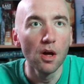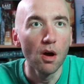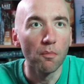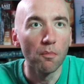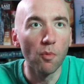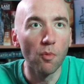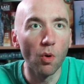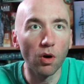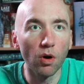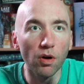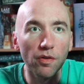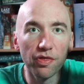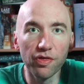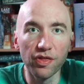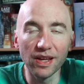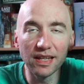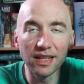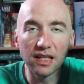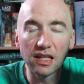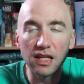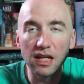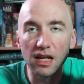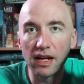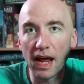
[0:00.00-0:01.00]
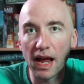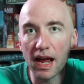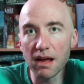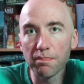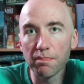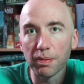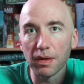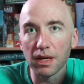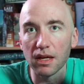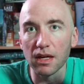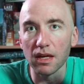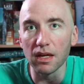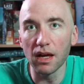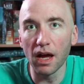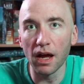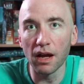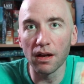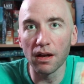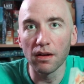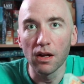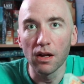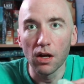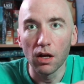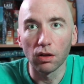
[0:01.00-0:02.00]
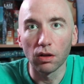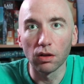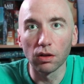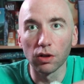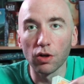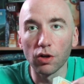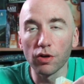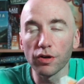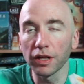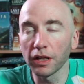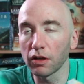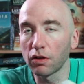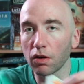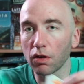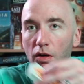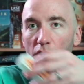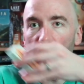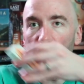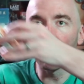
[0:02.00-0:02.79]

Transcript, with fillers: more thinky and AP and learning curve a